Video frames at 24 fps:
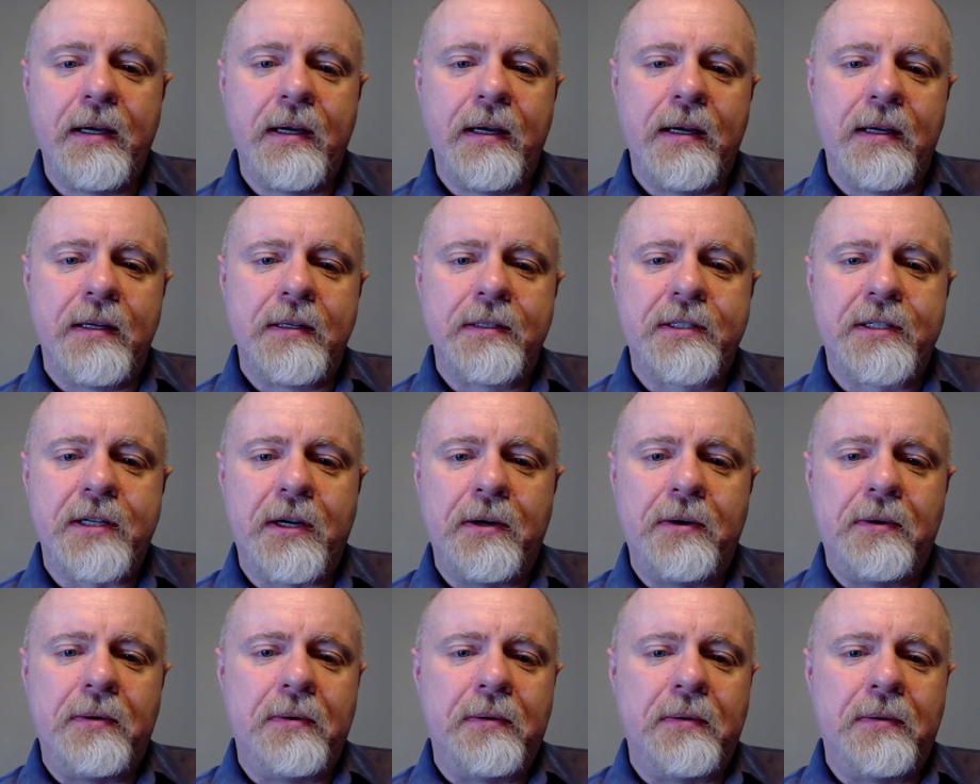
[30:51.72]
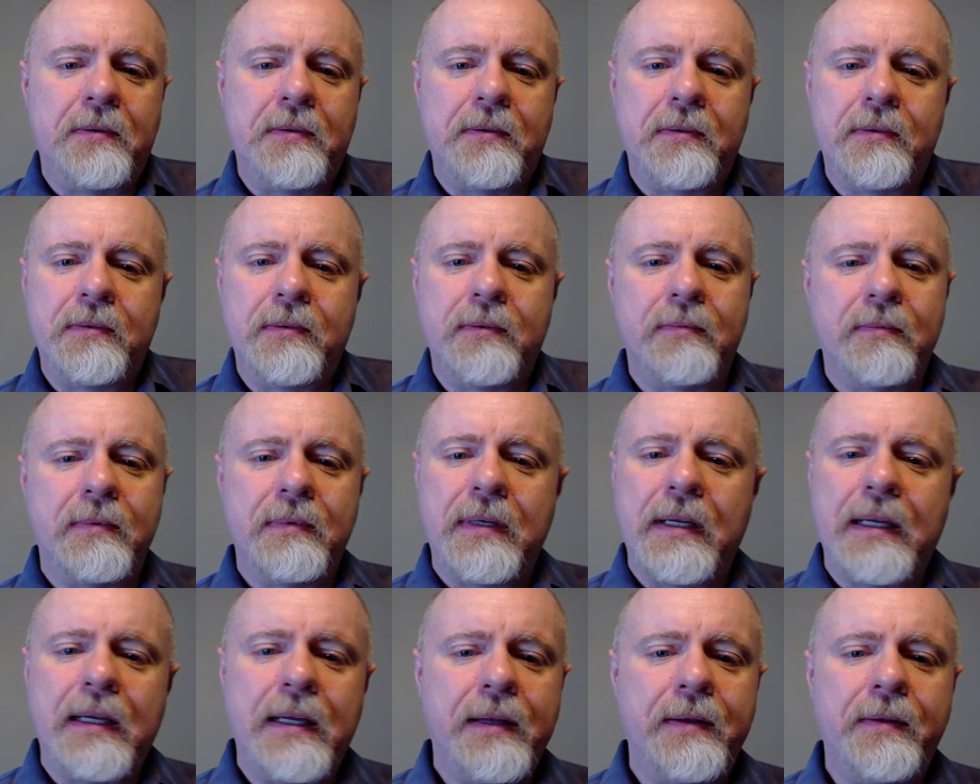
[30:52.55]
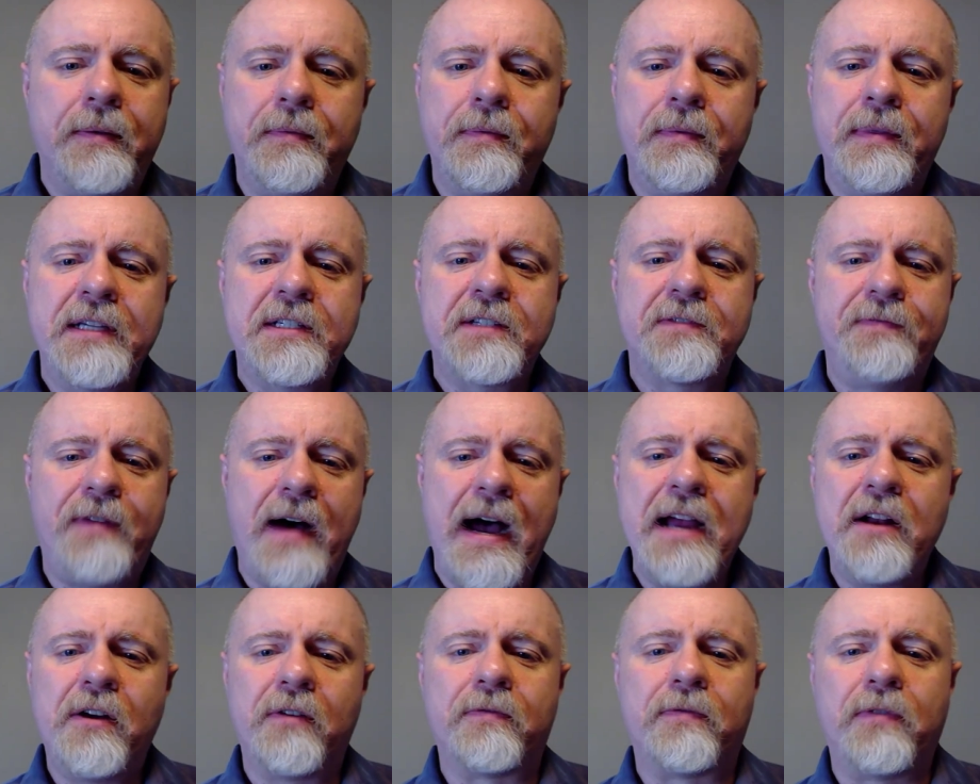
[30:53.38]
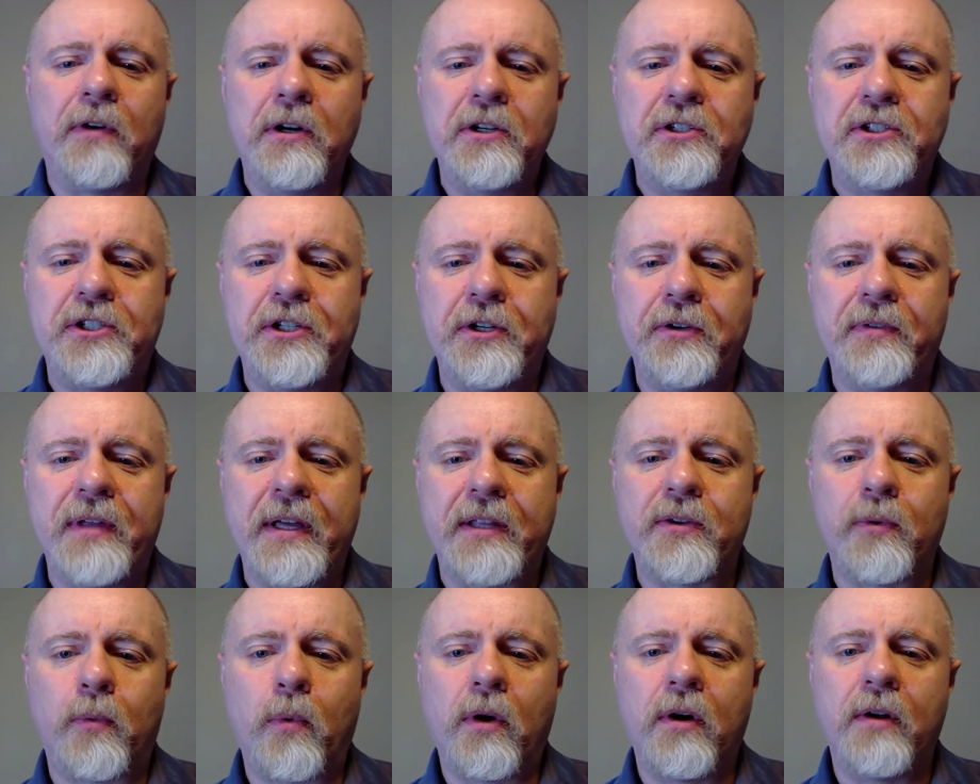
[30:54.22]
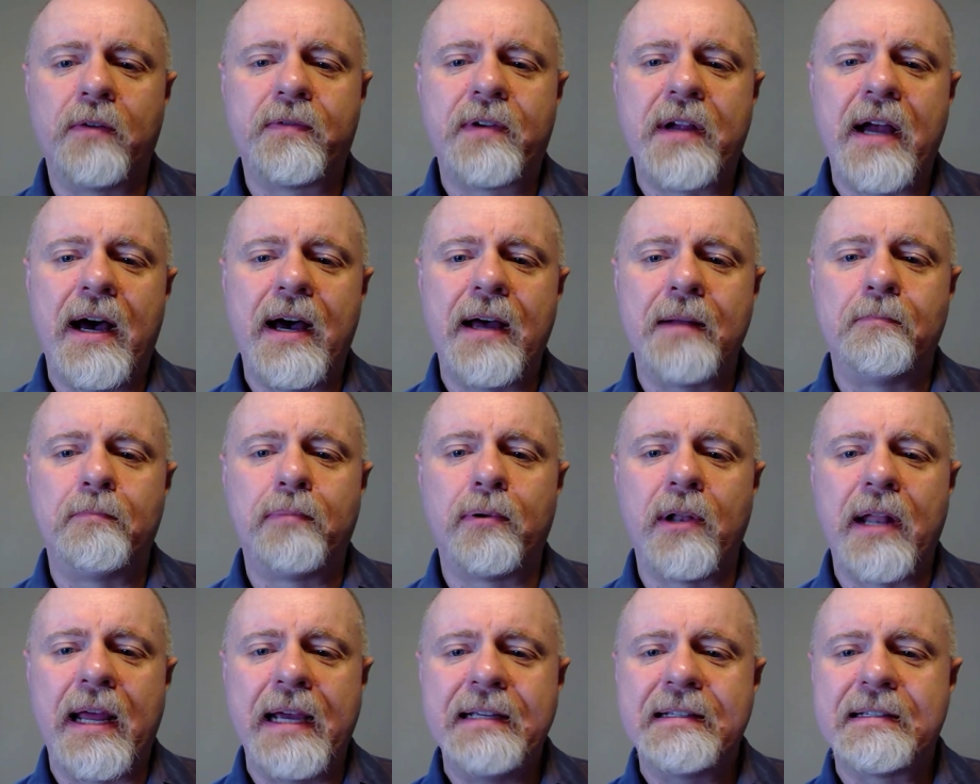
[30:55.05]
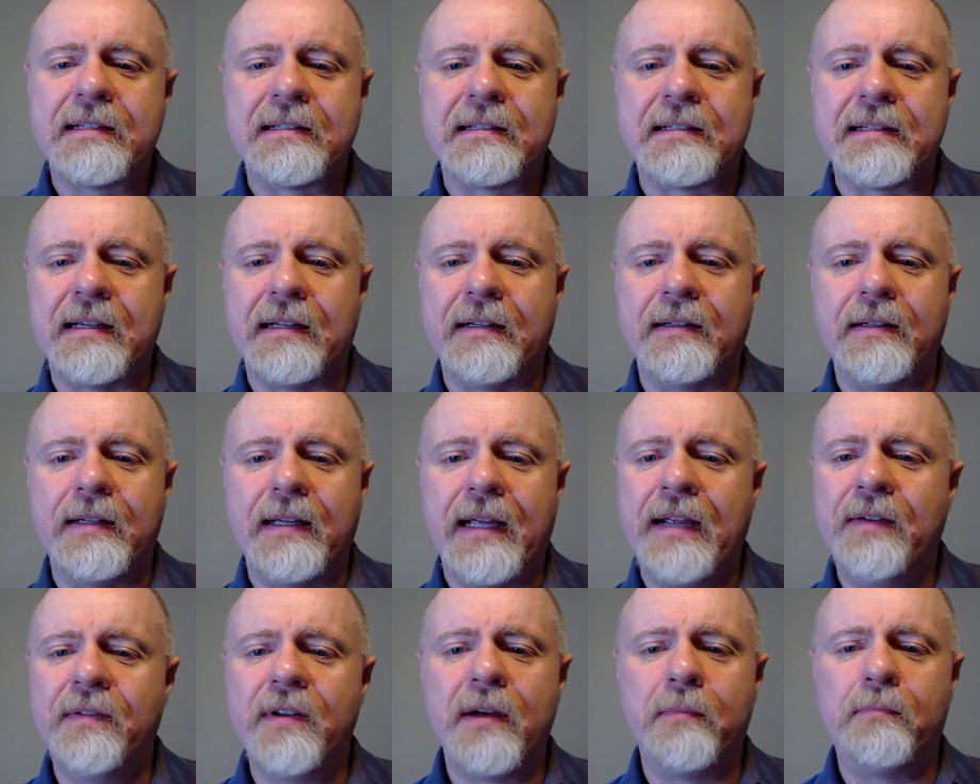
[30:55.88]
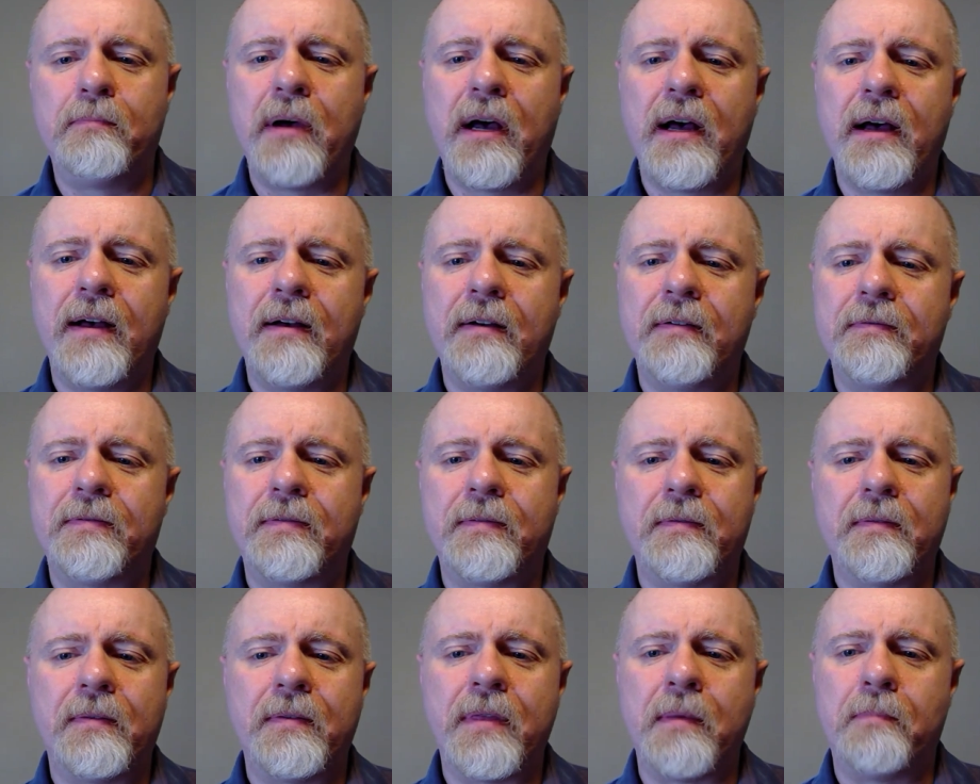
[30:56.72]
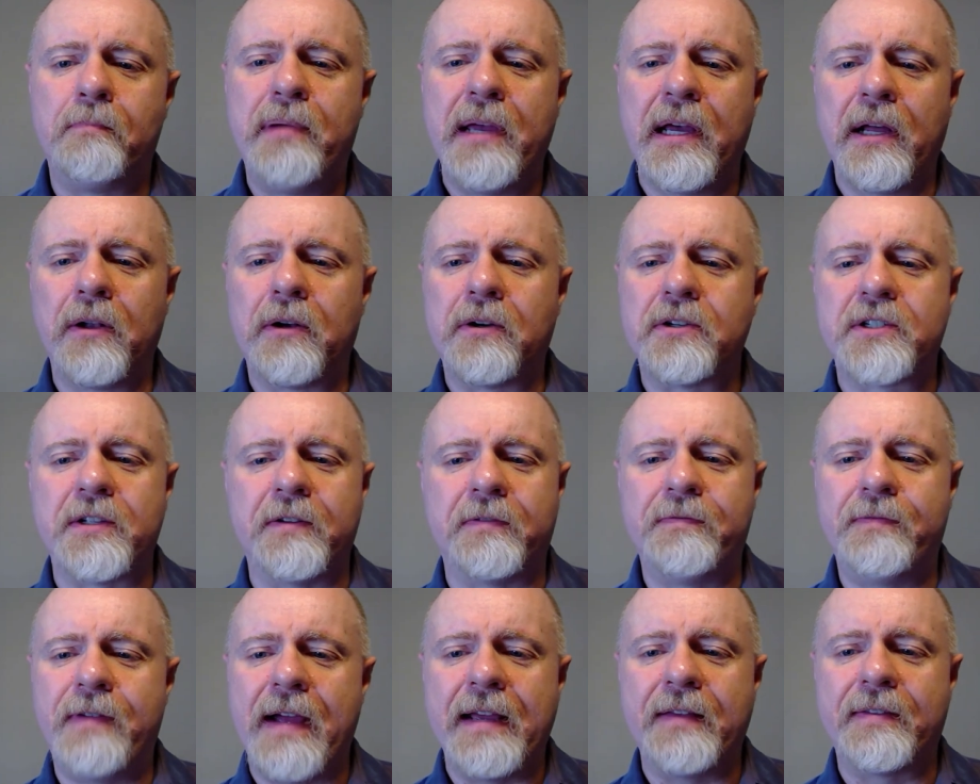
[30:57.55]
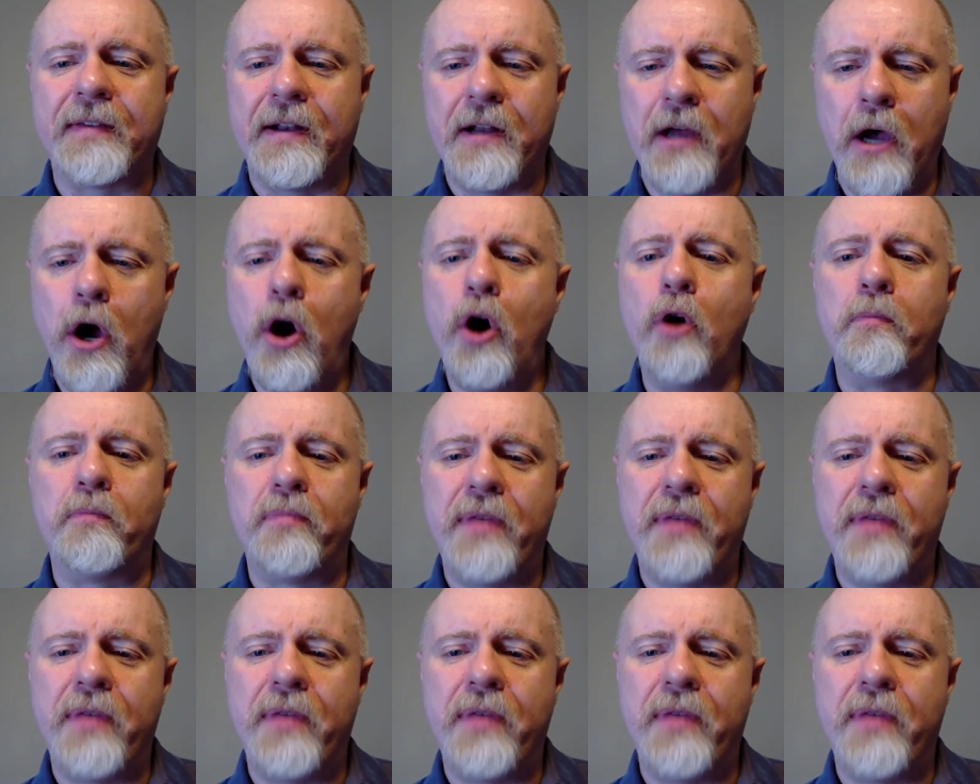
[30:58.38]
So this final virtue that the Word of God places it even above the pillars of faith and hope,